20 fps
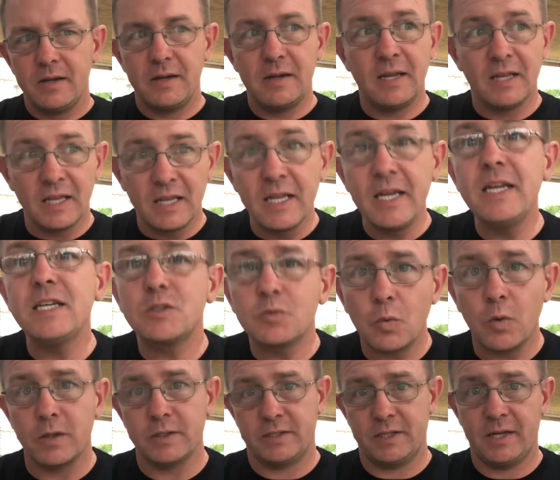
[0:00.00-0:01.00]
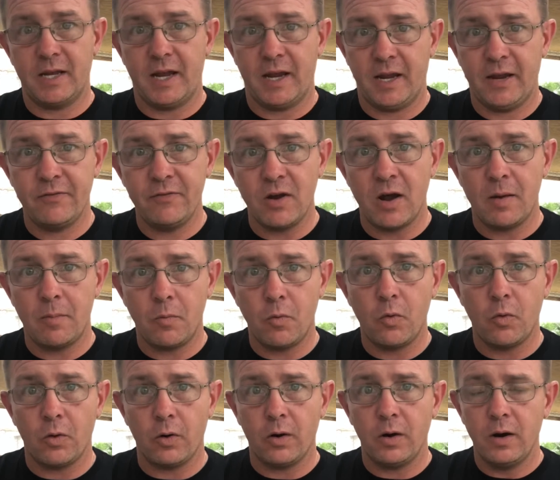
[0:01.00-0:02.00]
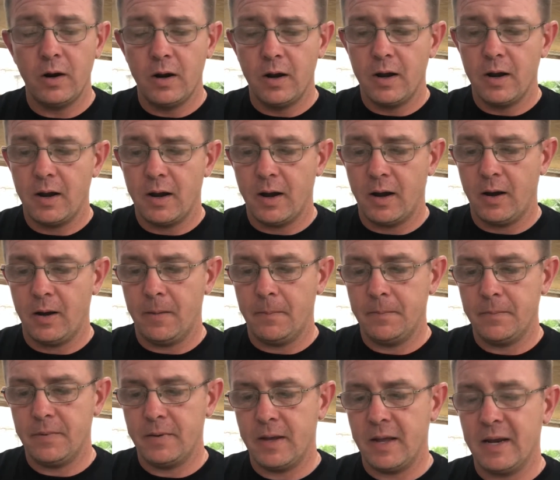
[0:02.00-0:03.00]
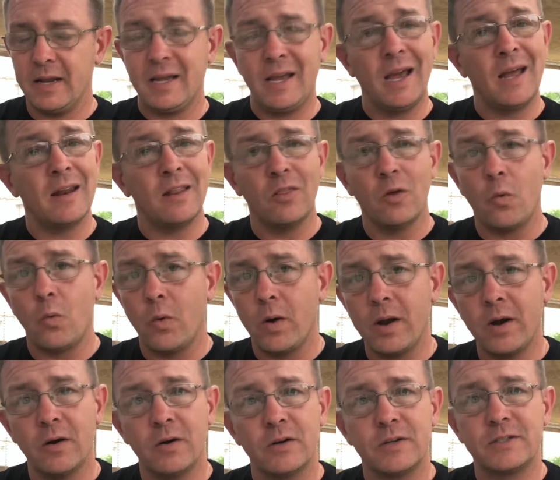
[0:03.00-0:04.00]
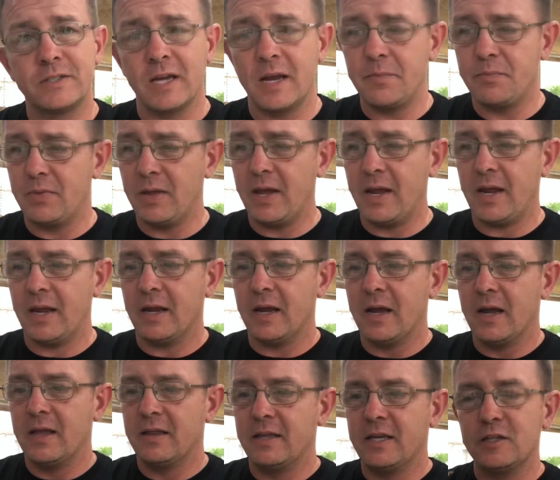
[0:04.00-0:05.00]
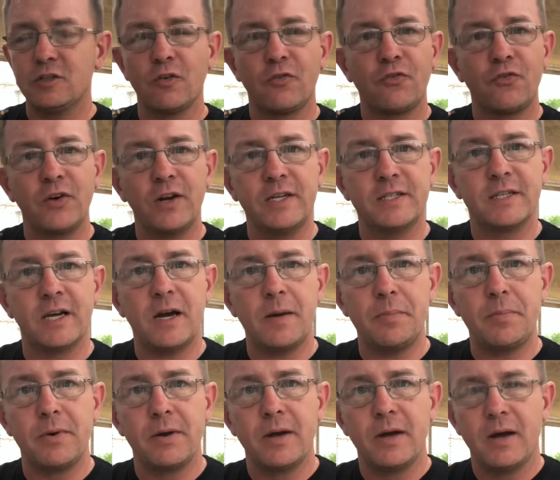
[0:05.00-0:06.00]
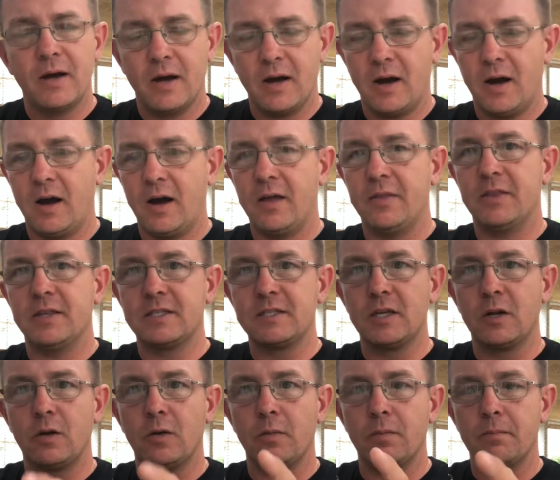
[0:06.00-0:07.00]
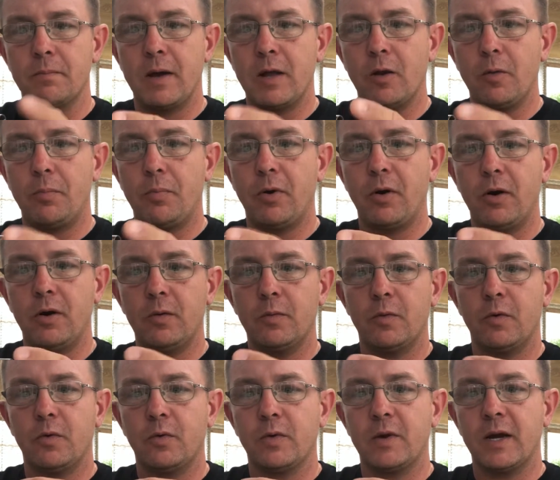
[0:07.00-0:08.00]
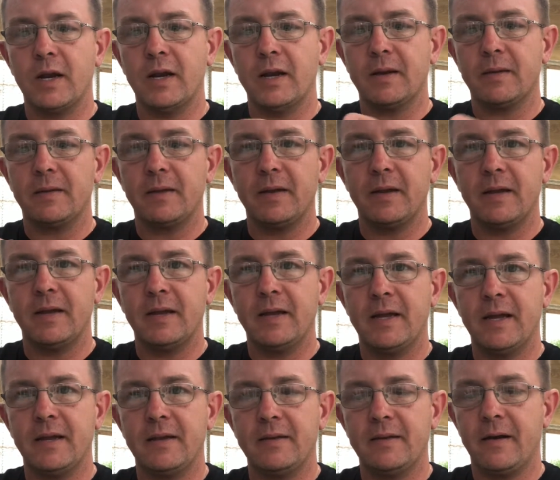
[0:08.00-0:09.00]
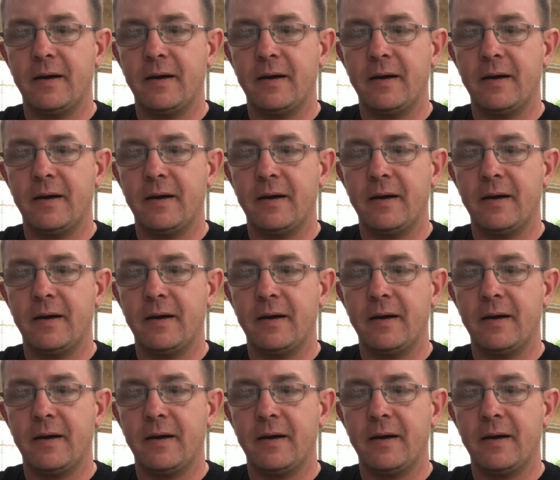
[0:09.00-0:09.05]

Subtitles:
at least once a day, if not more. And again, in the winter, same thing. These will freeze up. This little metal part will kind of get,